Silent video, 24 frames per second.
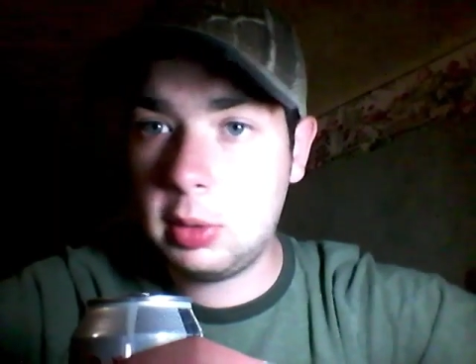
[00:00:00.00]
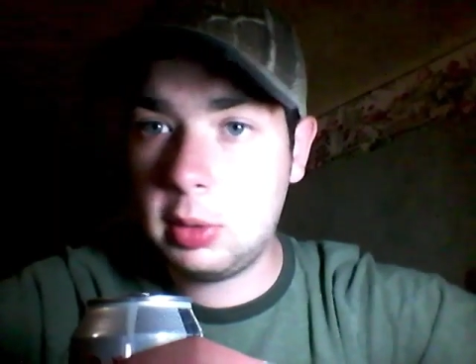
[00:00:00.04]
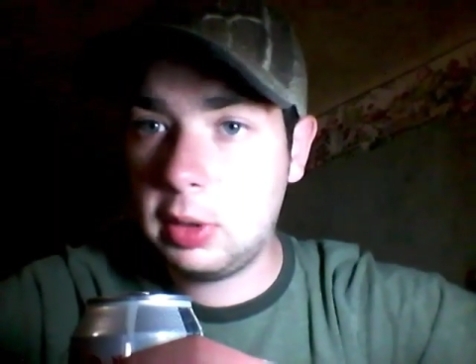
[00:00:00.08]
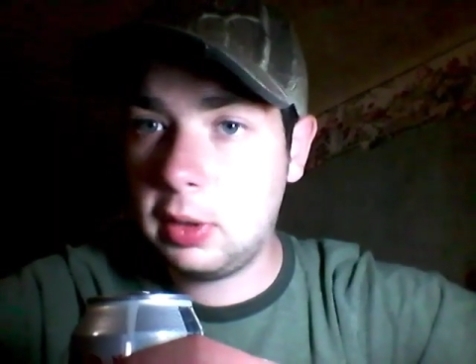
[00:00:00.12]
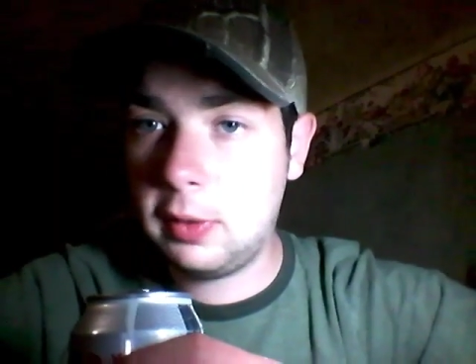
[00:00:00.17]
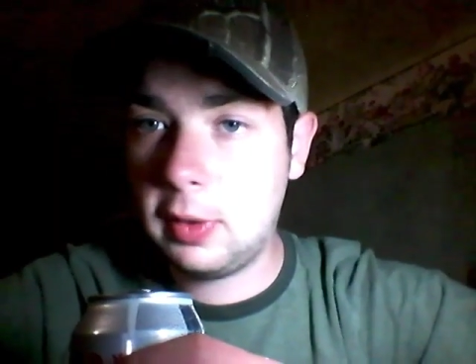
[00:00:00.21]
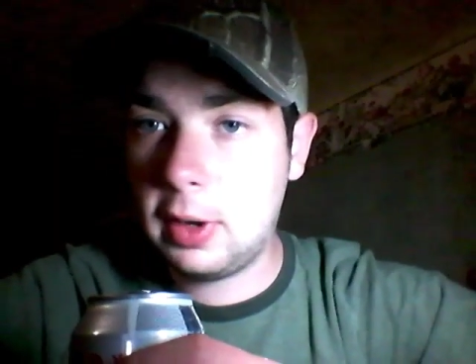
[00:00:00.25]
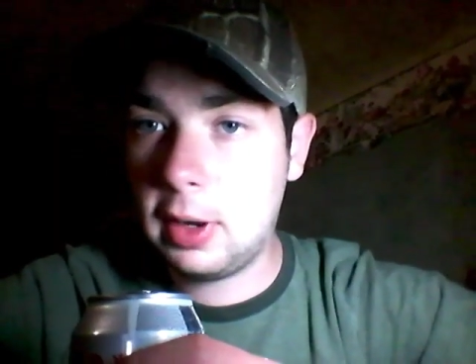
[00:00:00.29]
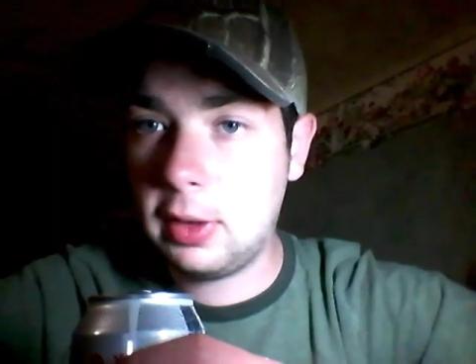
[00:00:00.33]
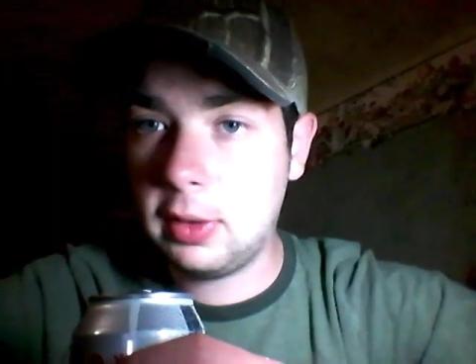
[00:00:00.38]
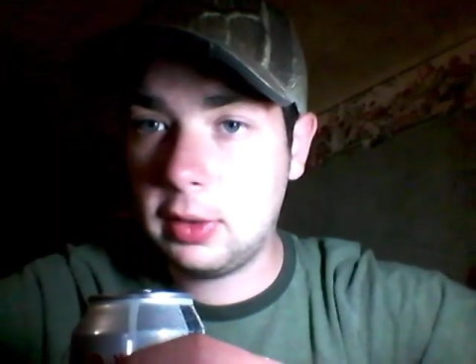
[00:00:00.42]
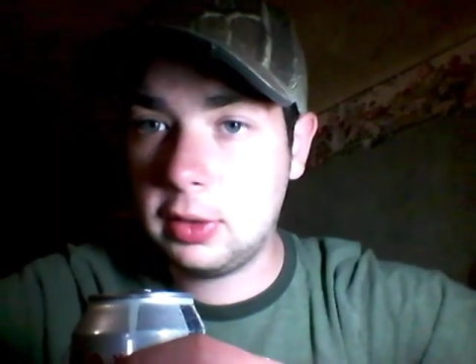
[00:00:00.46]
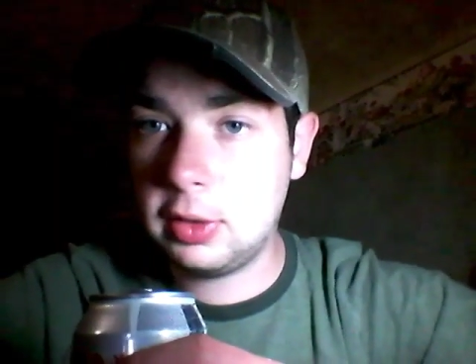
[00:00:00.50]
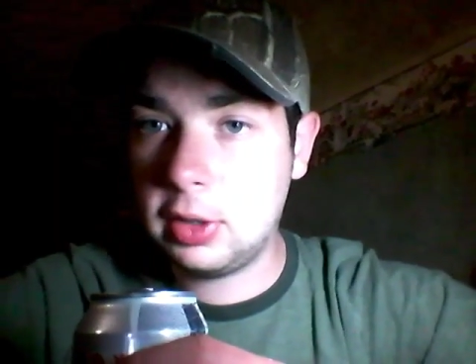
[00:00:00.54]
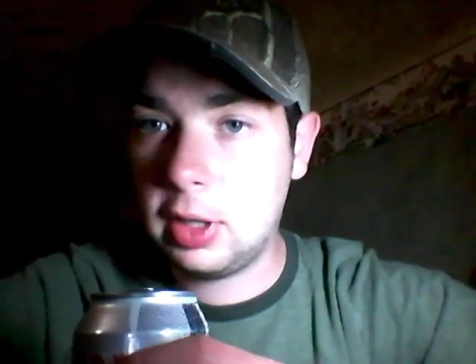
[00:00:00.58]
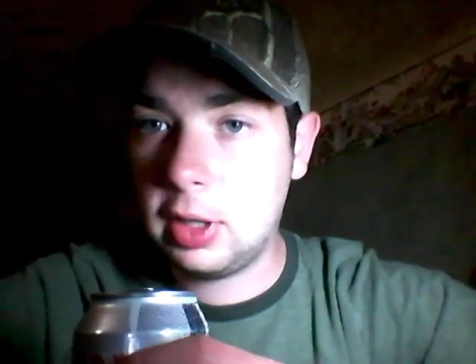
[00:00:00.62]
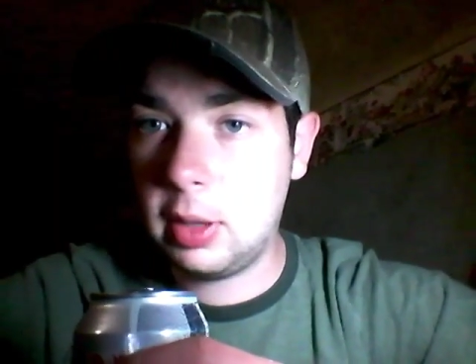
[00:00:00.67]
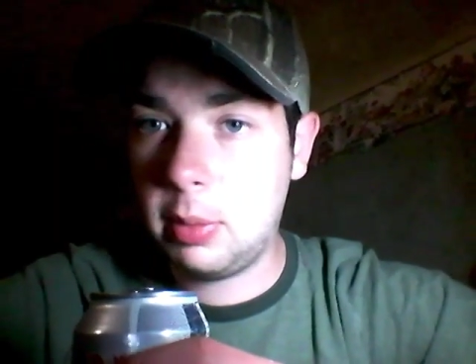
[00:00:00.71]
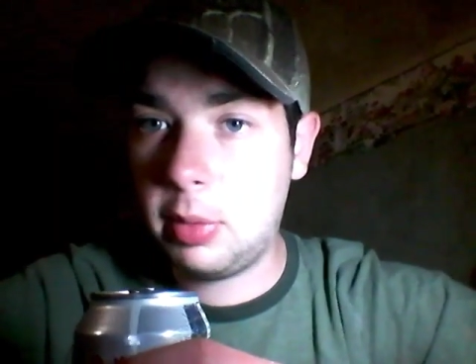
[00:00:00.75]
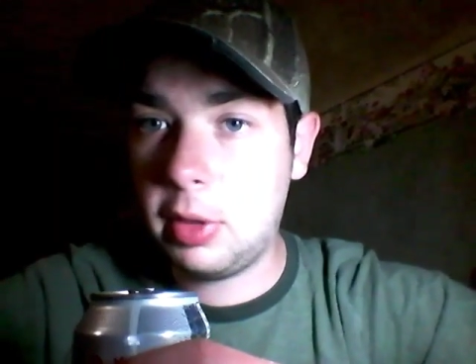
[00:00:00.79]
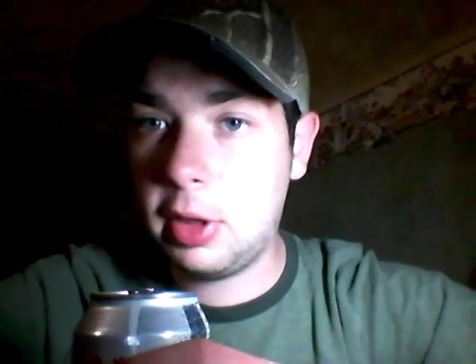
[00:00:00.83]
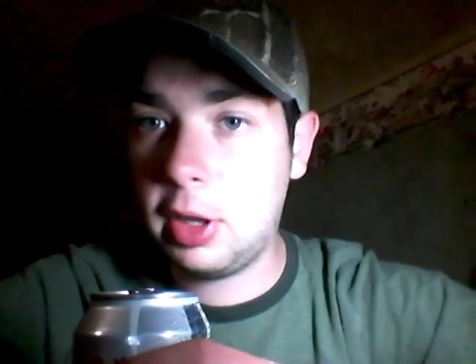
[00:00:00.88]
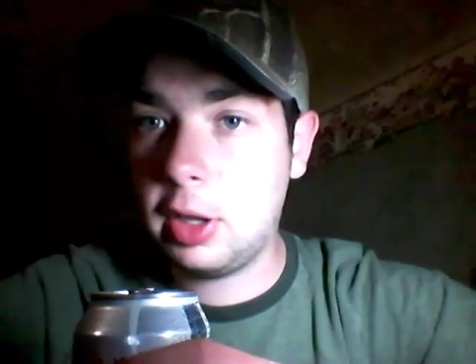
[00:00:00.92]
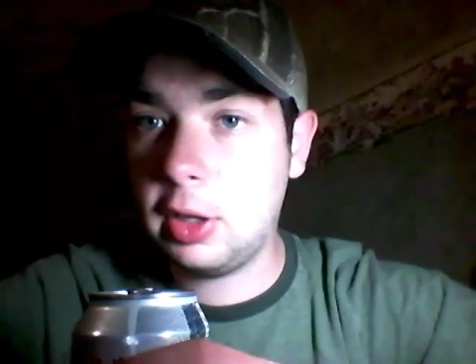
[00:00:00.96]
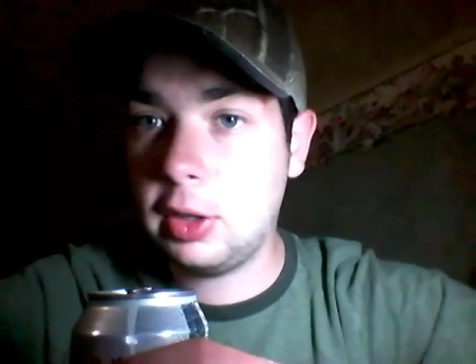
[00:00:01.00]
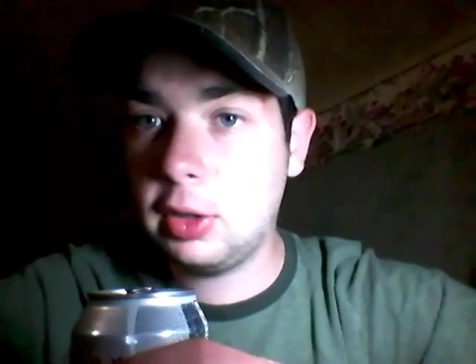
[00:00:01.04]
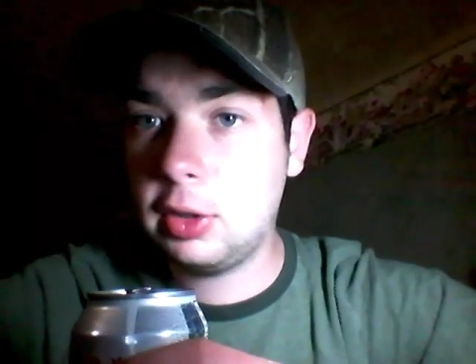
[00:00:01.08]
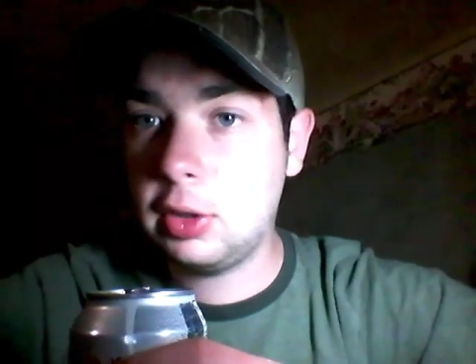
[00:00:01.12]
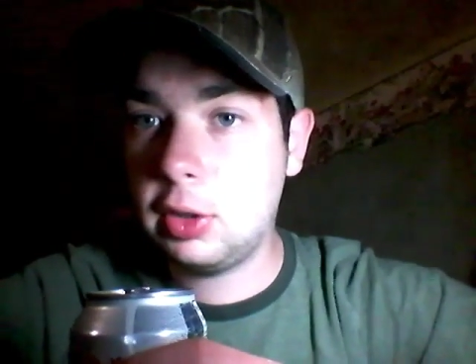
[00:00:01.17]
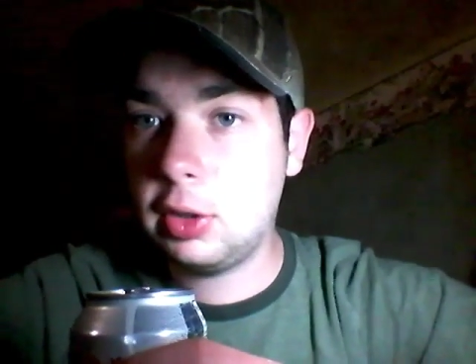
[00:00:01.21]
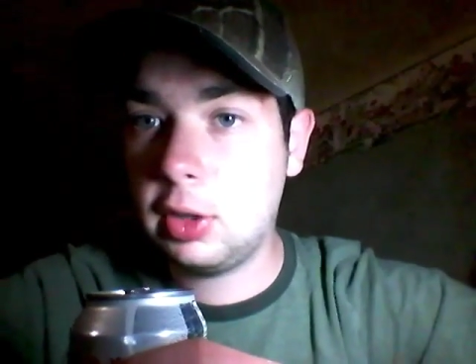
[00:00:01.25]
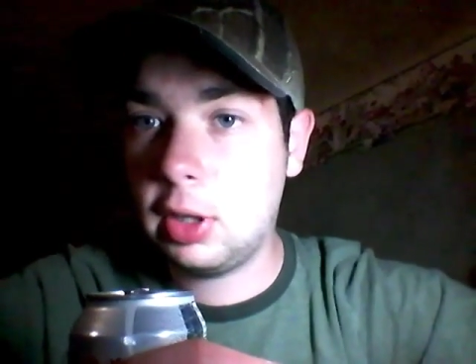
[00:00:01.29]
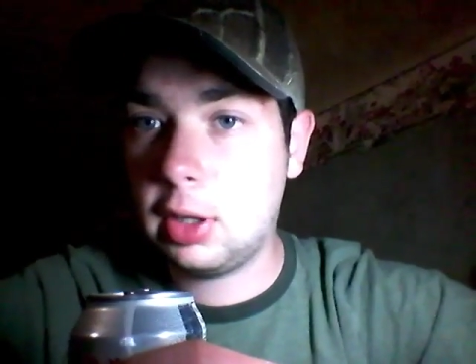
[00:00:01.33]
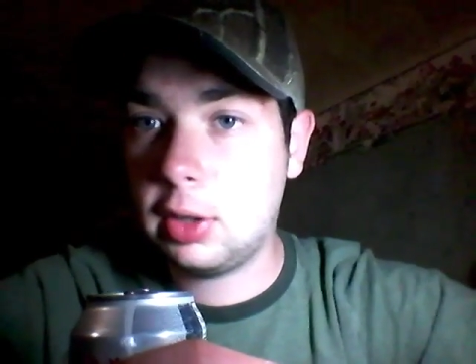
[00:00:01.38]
we found the same things